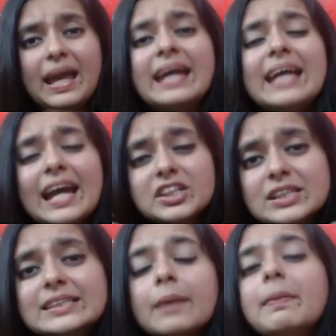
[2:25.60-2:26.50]

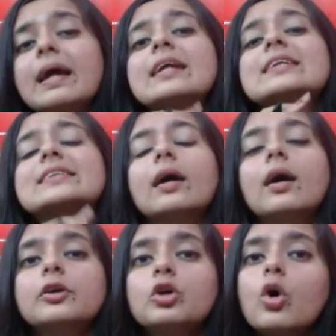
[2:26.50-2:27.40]
engages him in his,
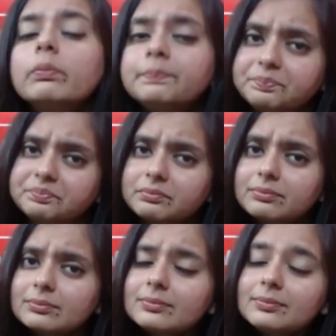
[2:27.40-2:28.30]
you know,
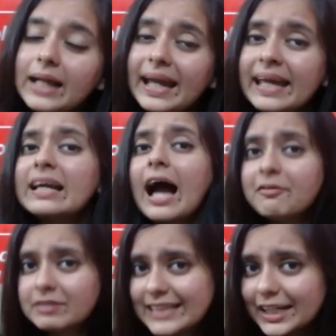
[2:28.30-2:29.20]
in
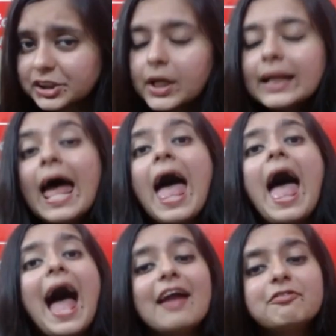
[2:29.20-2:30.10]
conversation,
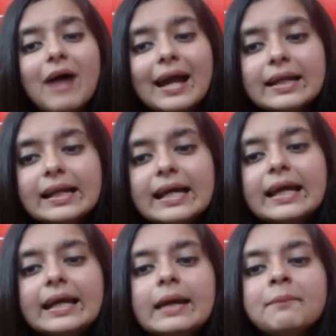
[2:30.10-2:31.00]
and finally
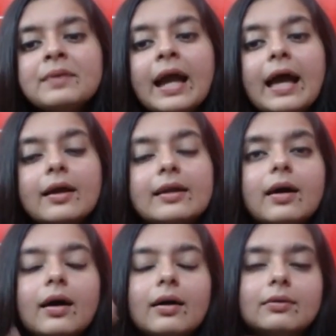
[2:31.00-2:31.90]
he
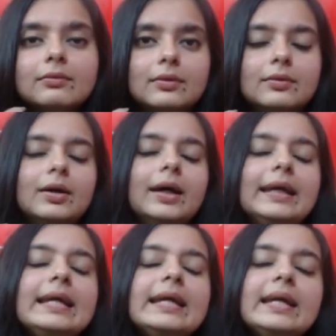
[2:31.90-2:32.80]

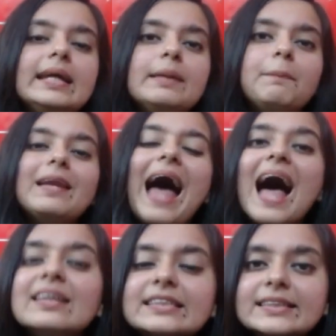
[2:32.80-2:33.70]

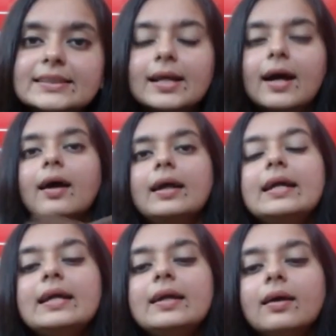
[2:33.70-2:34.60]
plans
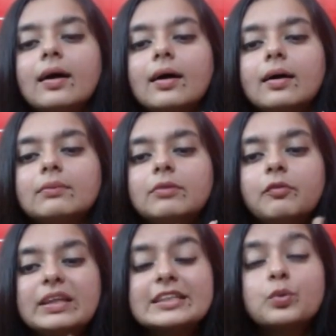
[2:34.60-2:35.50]

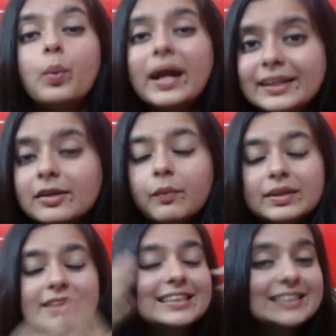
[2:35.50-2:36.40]
with his wit,
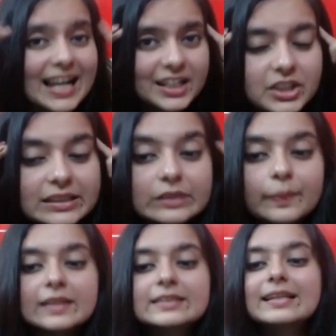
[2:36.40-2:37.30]
with his intelligence,
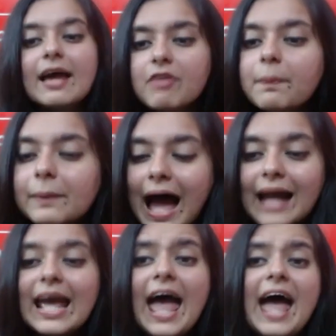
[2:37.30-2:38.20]
with his clever
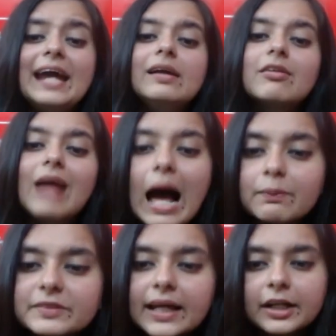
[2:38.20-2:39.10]
plan, he
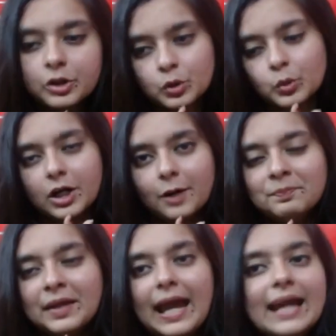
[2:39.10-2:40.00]
traps the intruder
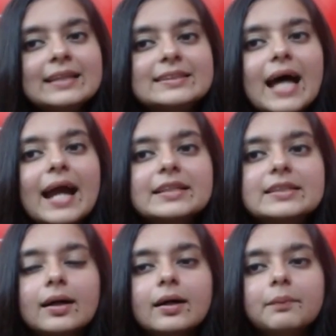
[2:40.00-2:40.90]
inside.